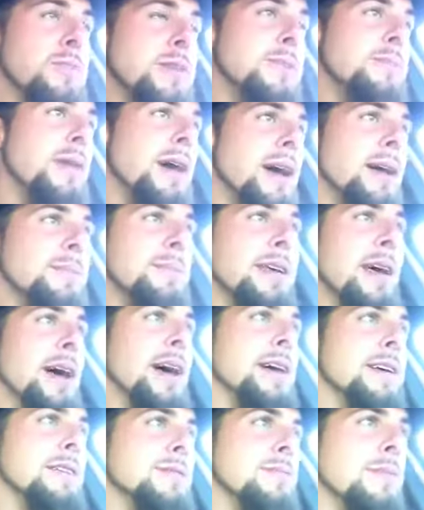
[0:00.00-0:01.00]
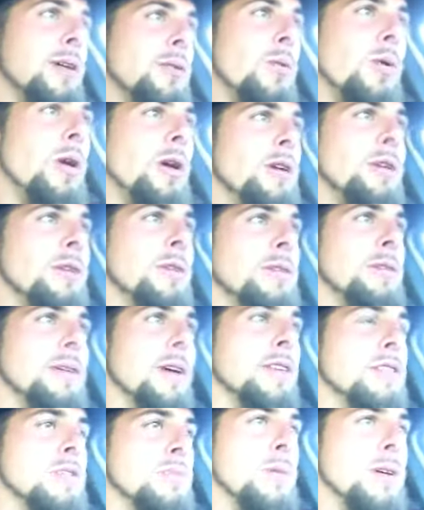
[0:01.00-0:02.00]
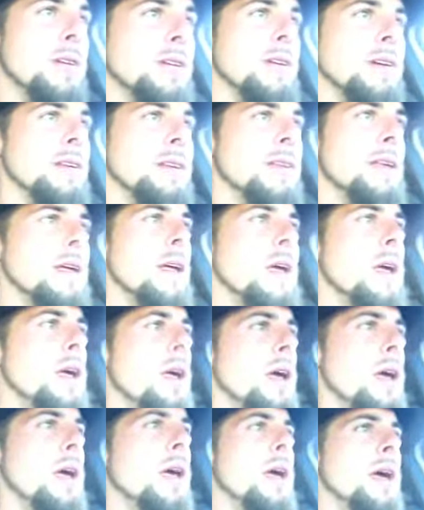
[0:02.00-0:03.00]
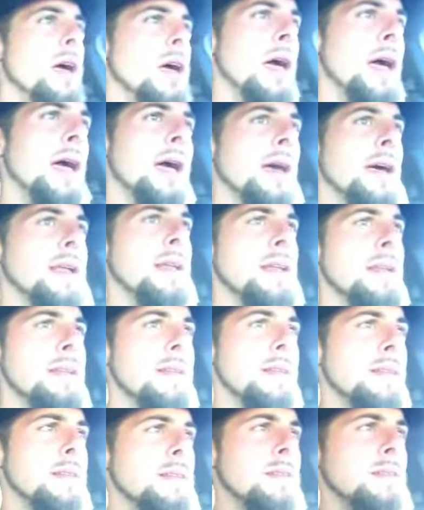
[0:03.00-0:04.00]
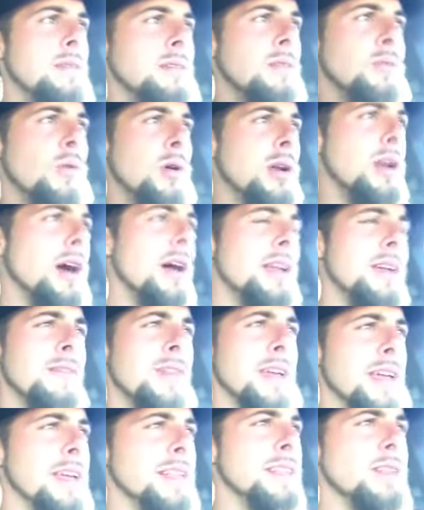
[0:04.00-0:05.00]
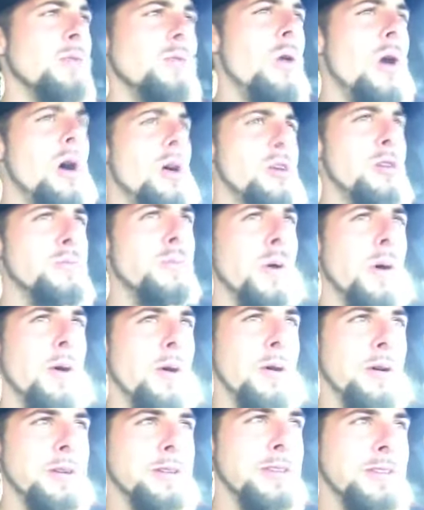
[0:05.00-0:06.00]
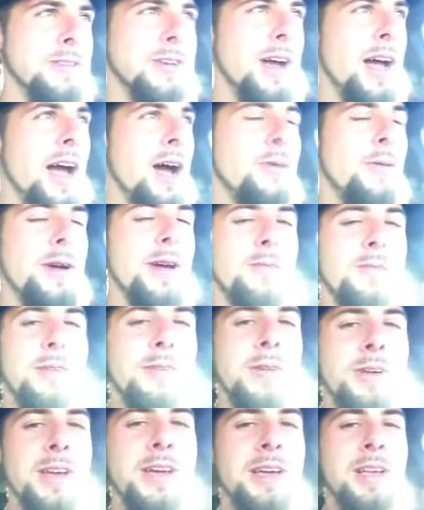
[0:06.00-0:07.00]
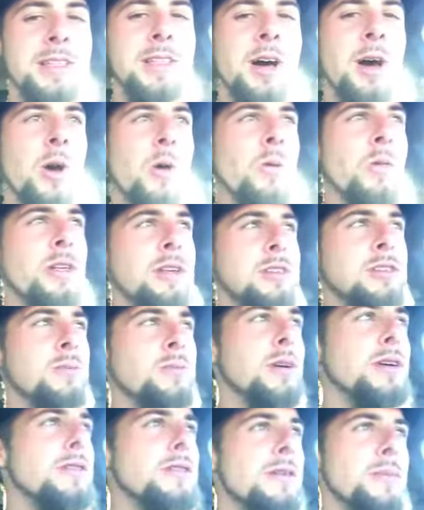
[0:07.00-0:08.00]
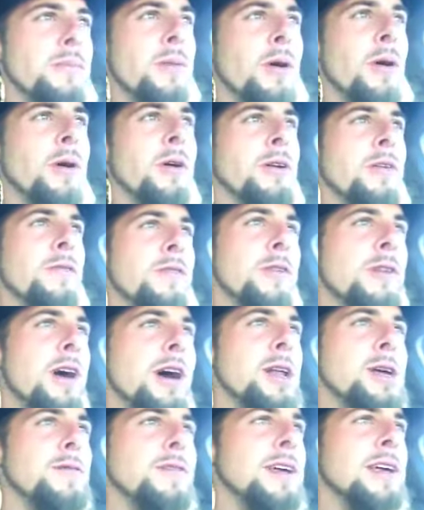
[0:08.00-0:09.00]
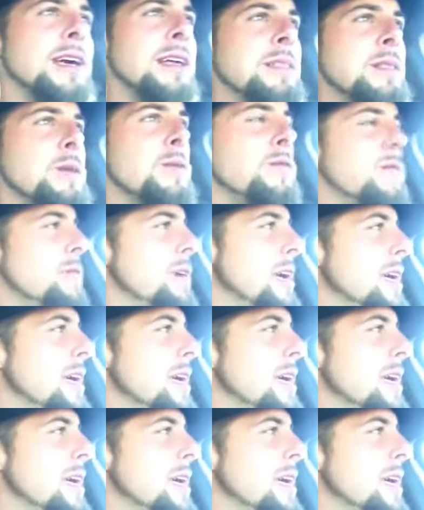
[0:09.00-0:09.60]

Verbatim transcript: be baptized by water and spirit. And we're not even getting the water part. So how are we ever going to get the Holy Spirit part if you're not even getting the